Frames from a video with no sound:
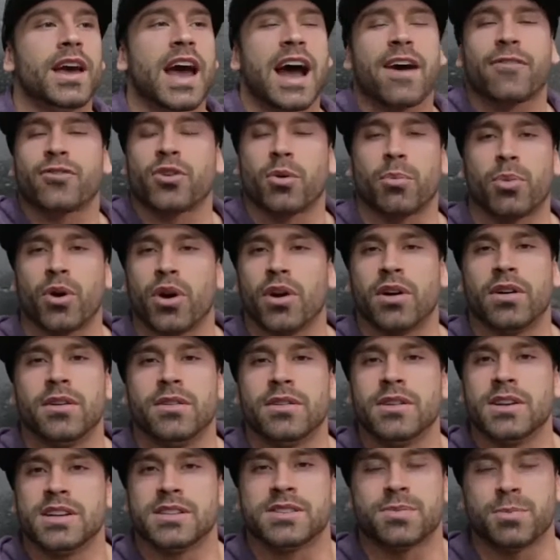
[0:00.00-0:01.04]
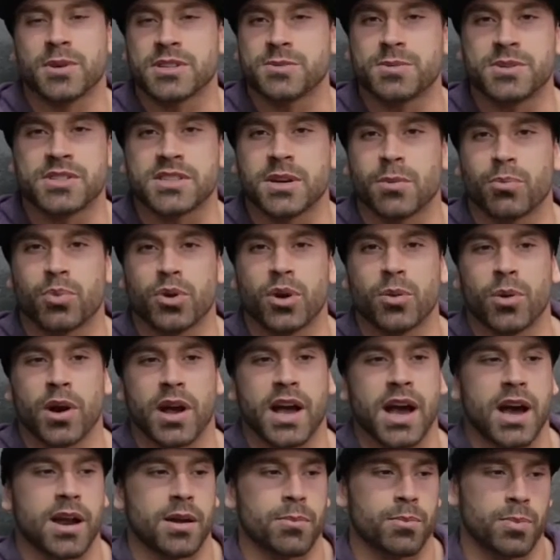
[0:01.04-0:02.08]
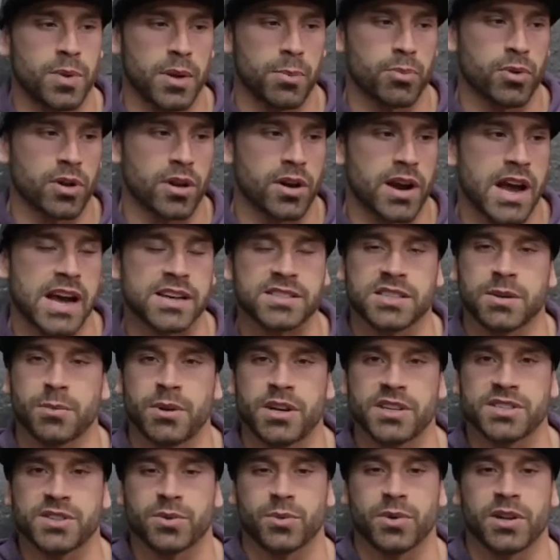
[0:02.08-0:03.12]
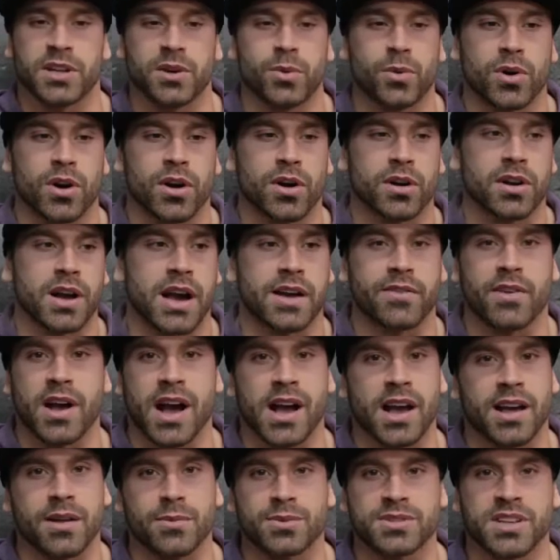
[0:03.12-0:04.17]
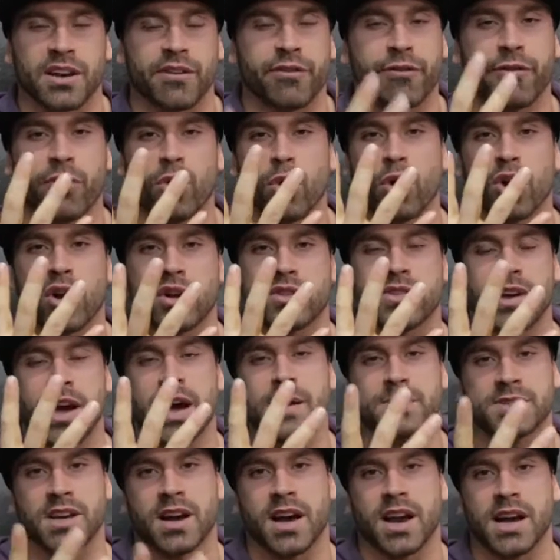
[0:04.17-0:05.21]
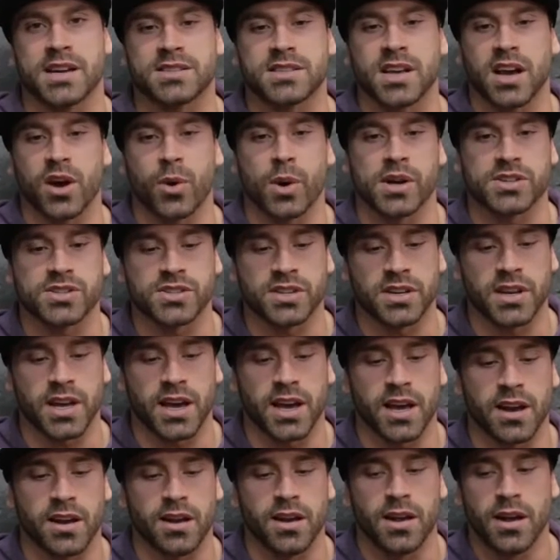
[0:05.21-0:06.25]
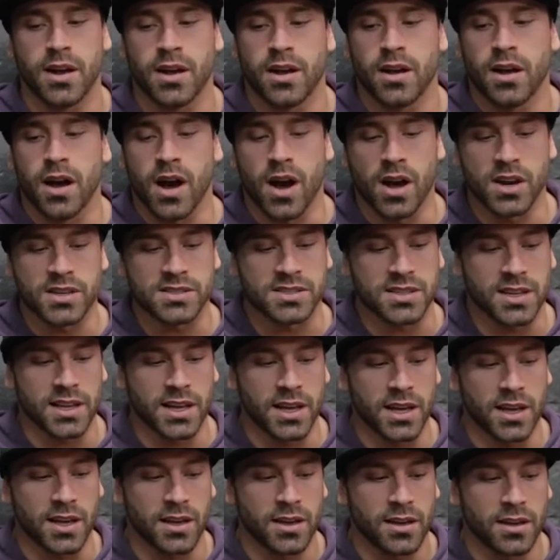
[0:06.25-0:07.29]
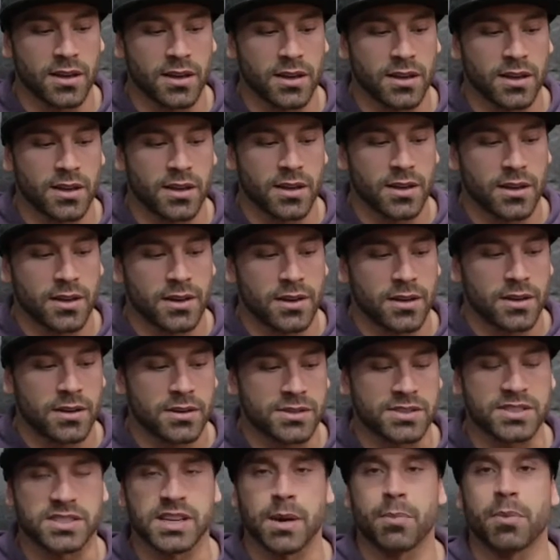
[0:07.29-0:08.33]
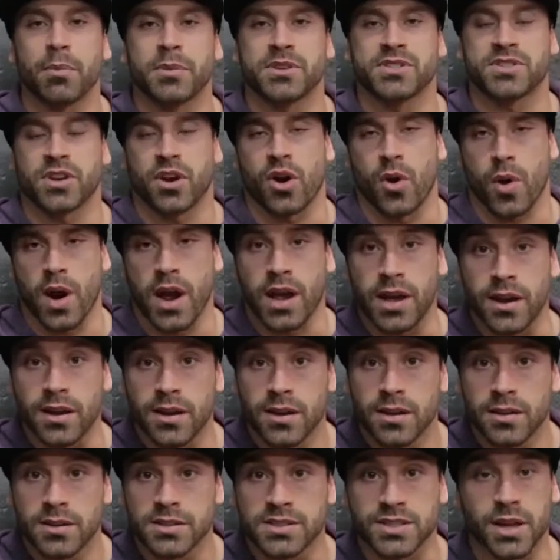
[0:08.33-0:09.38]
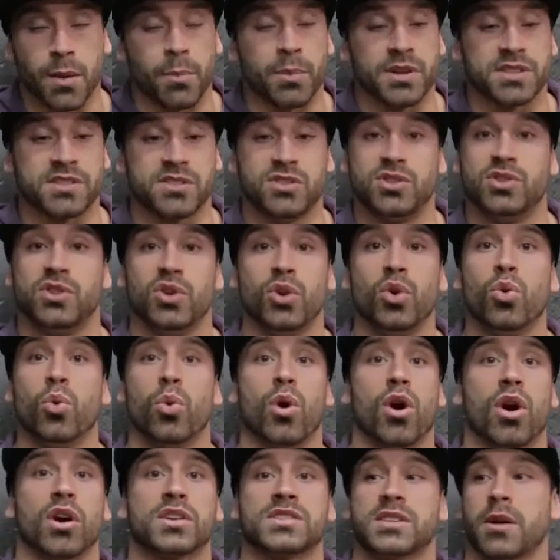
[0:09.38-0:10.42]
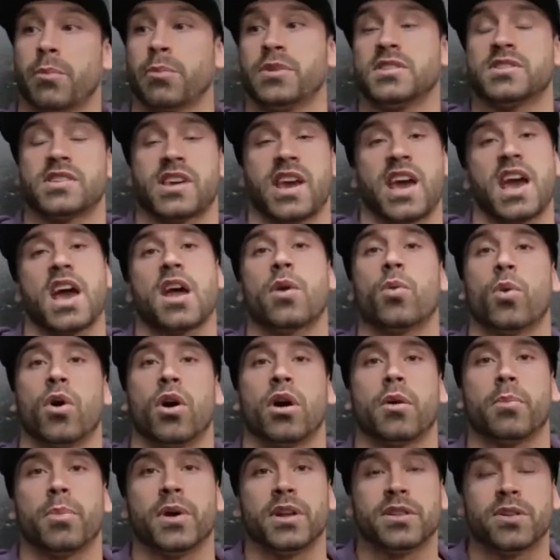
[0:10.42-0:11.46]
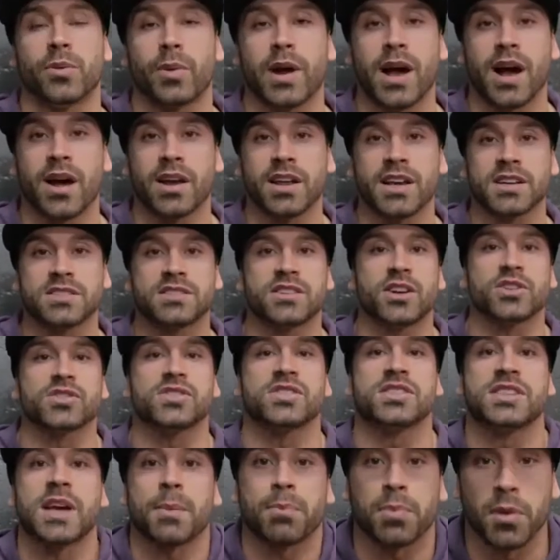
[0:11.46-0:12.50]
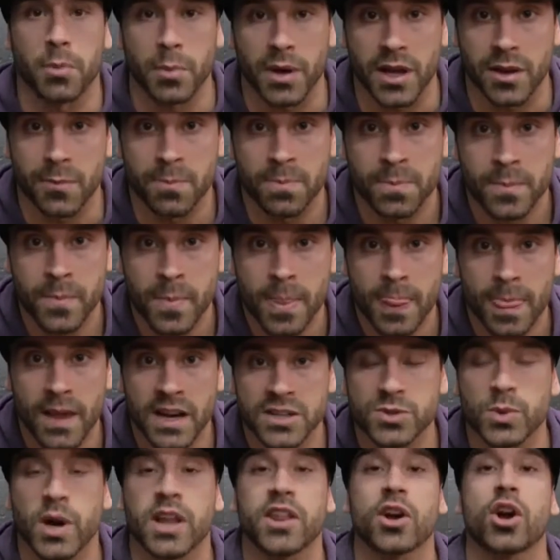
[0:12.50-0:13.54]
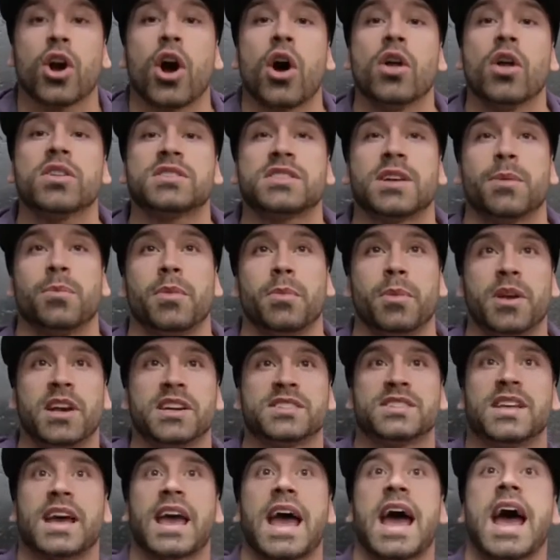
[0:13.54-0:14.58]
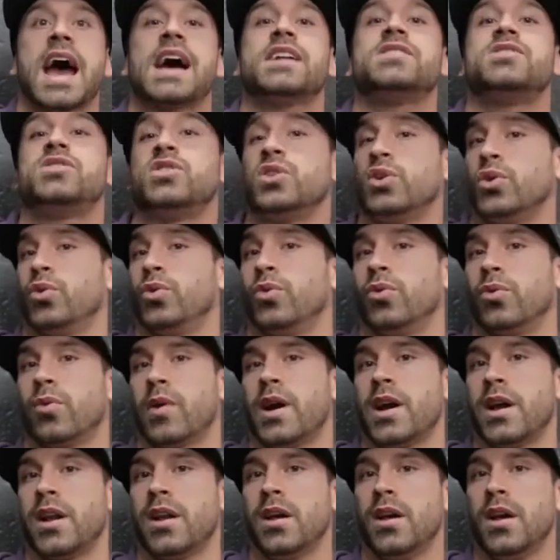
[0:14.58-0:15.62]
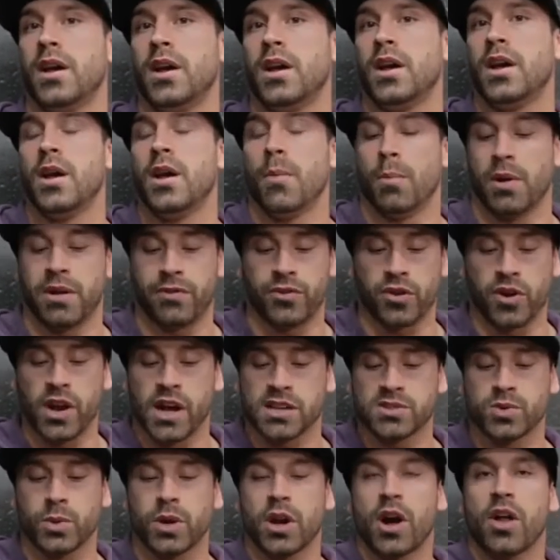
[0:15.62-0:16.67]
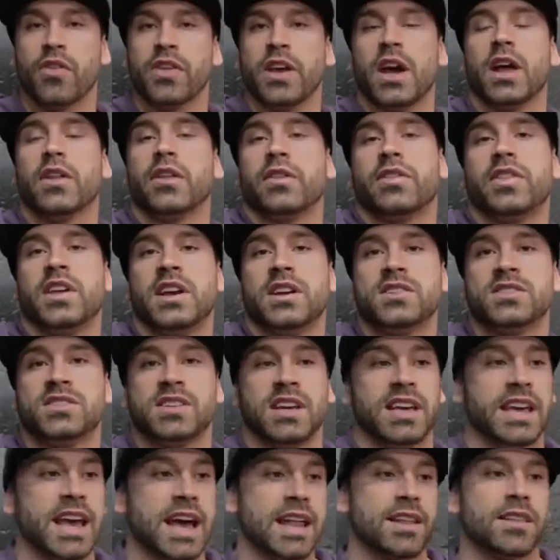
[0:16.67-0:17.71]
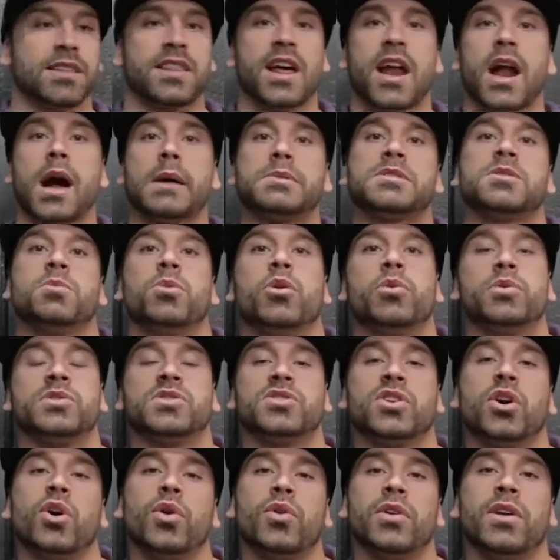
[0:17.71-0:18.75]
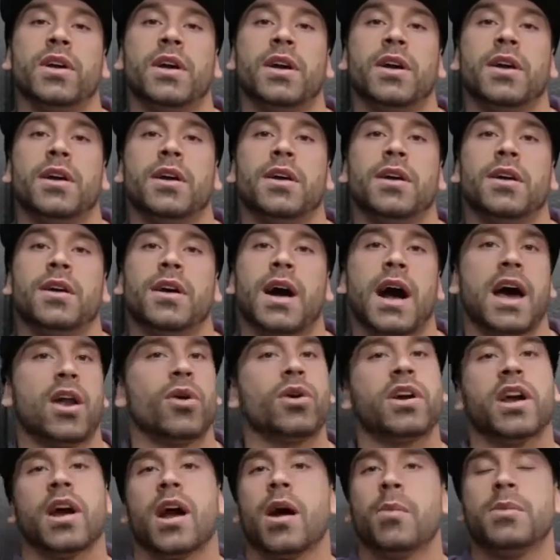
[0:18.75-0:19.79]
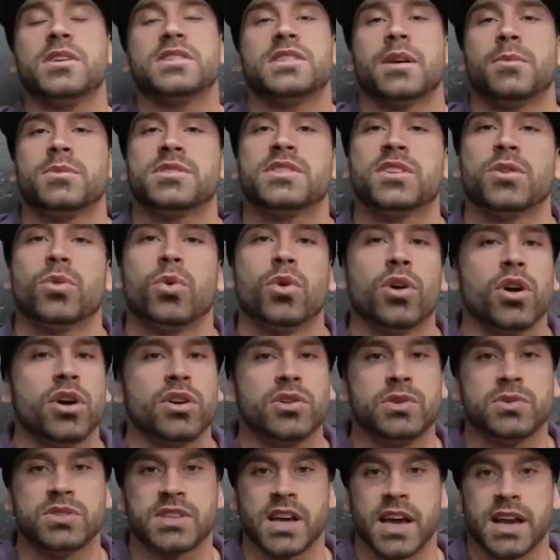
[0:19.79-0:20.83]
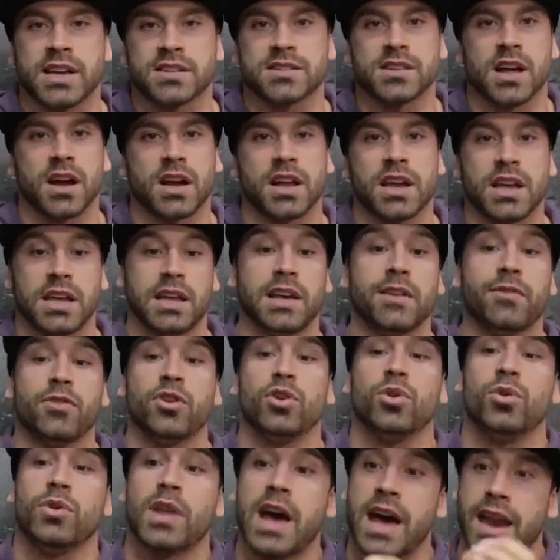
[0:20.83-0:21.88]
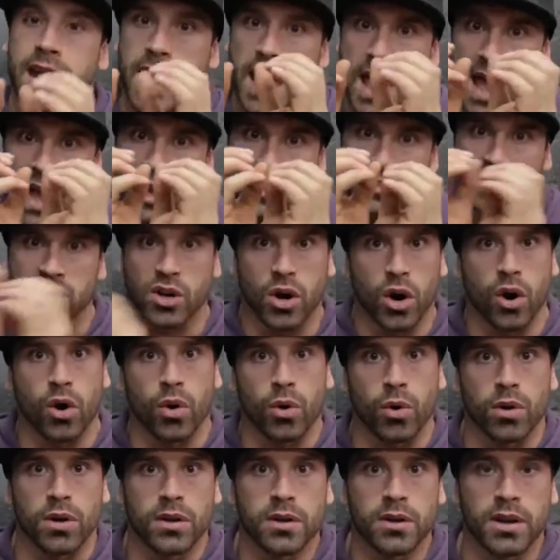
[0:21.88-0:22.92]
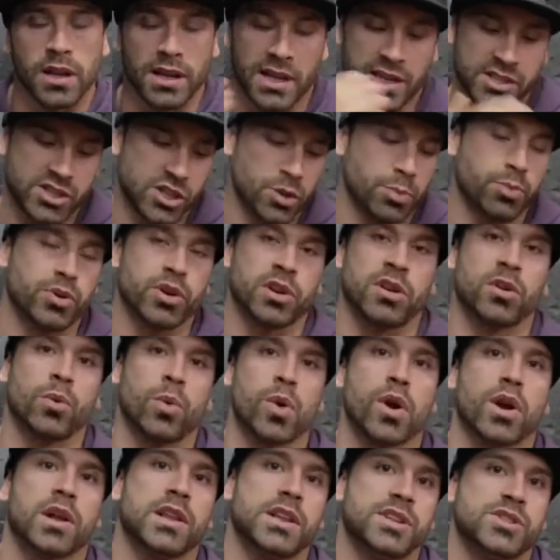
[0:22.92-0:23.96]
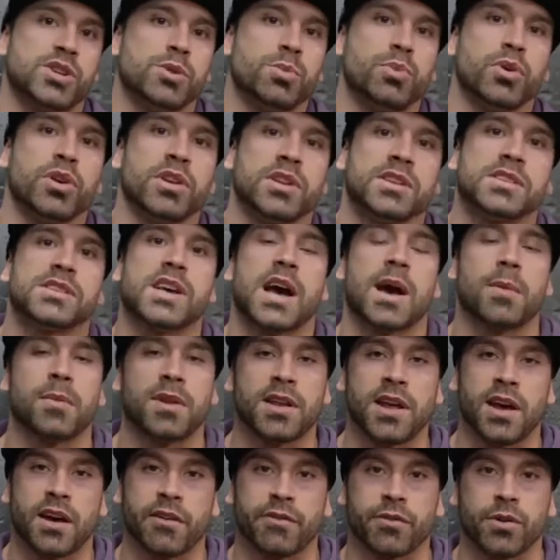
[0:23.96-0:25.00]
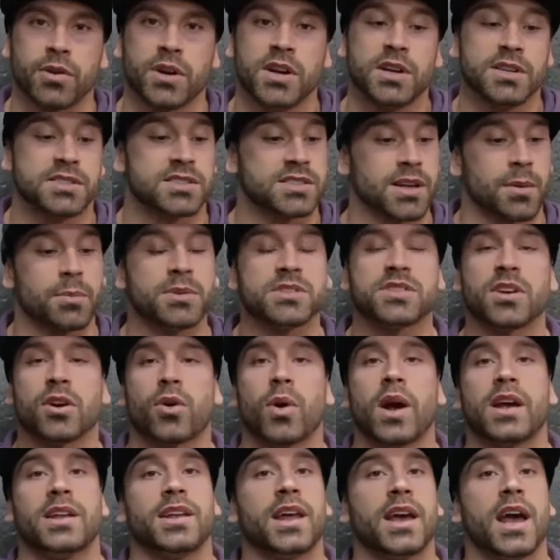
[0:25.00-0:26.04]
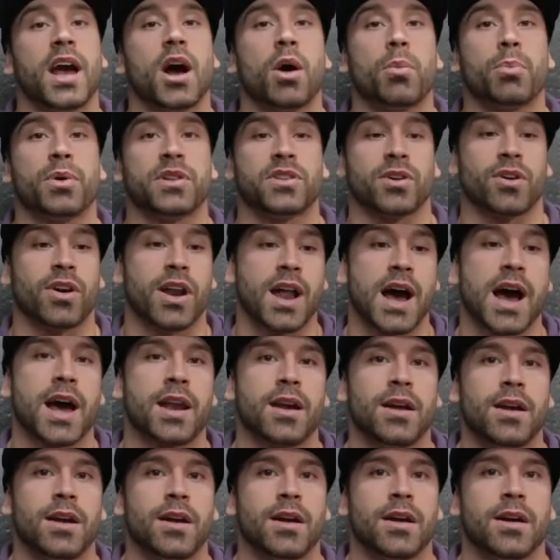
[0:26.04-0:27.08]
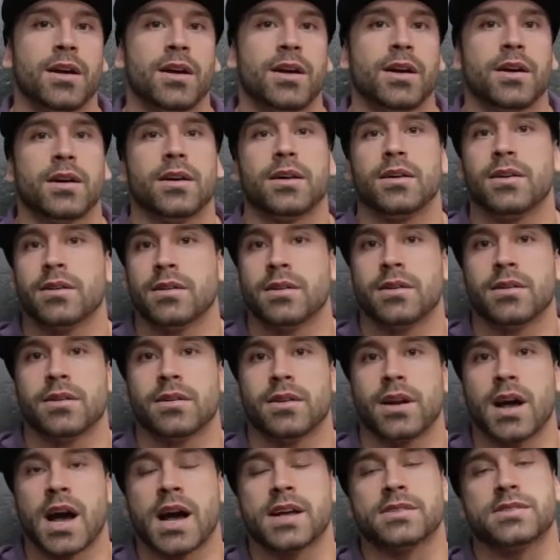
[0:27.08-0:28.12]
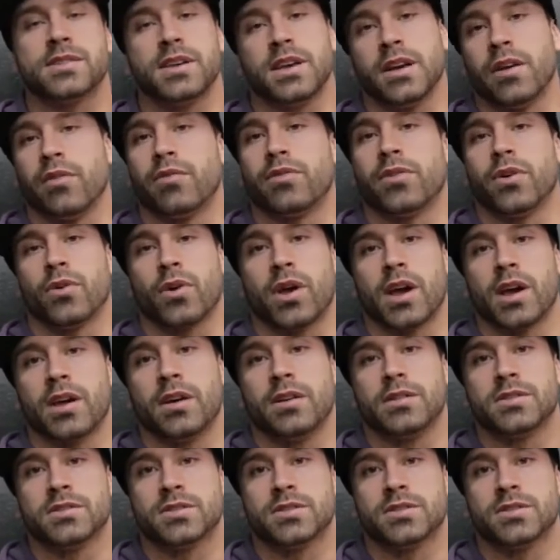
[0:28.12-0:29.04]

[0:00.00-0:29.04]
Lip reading: Afterburn, it must be some pre-workout, and people are asking me, does it really work? It was like 4 times I got asked that question, and honestly, supplements are great. Supplements do work. Supplements can work, but the reality is they're a supplement. That's why they call it a supplement, because they add to, right? But if you're not doing all the other things to get the optimal result, I don't care how many supplements in the world you take, it's not gonna give you that X goal unless you put in the work, unless you put in the time and the effort. Supplements are great and they help, but they're not God's gift, okay?